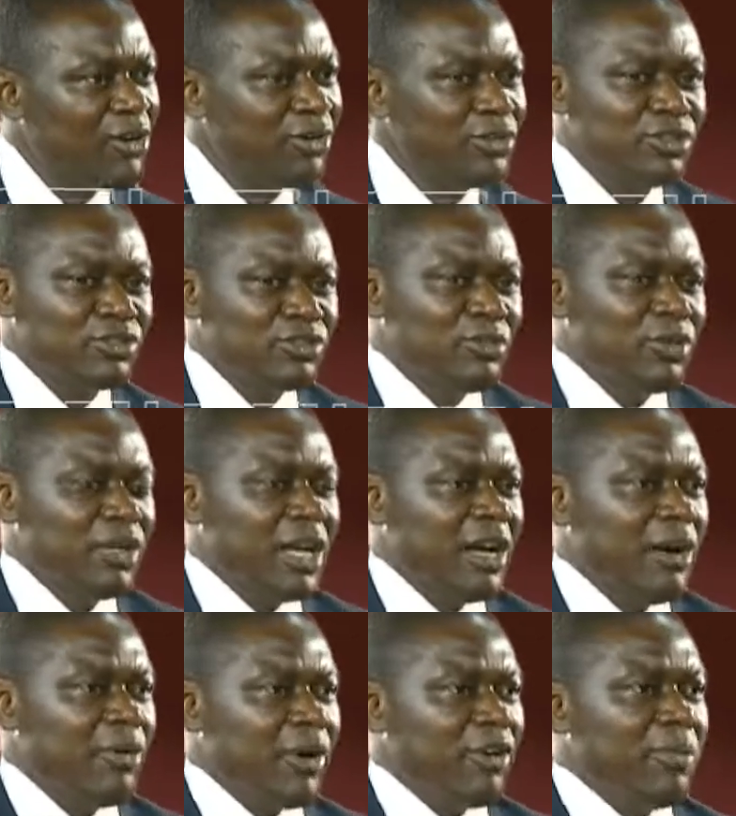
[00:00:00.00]
or just somebody
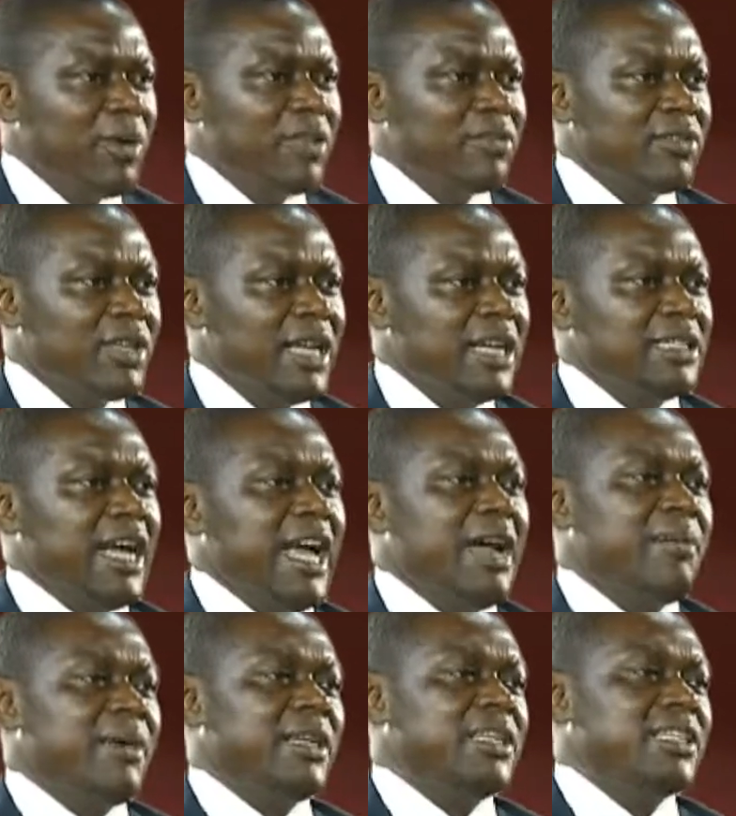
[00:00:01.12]
can wake up and say that I
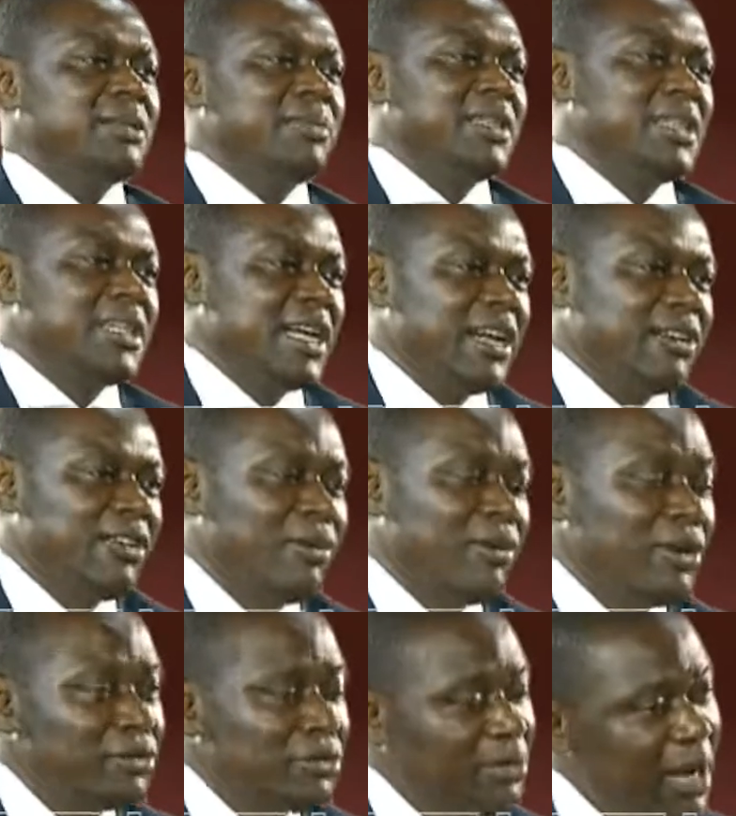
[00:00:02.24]
am an independent candidate, I
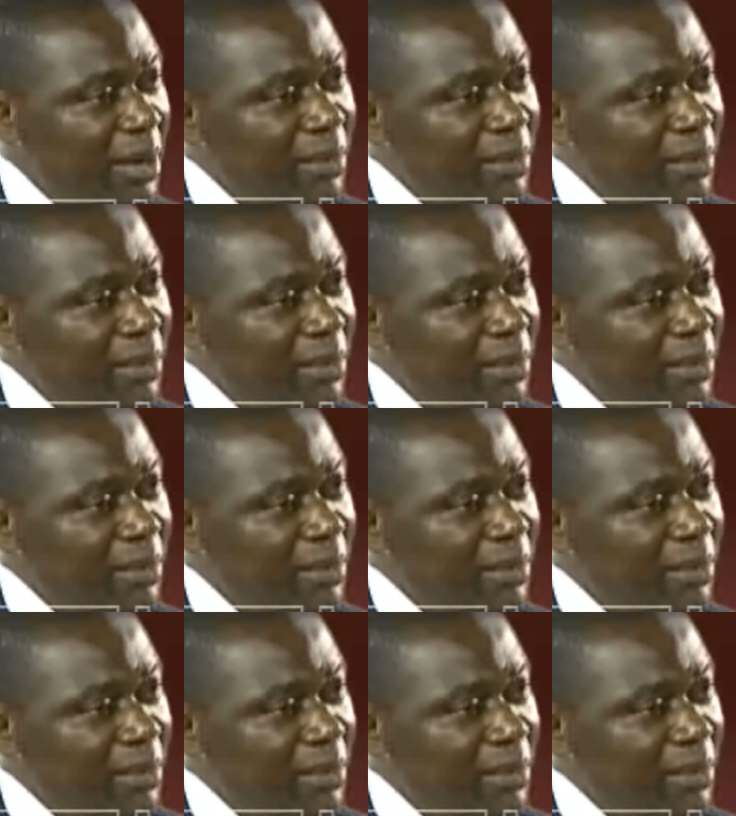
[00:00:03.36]
want to buy?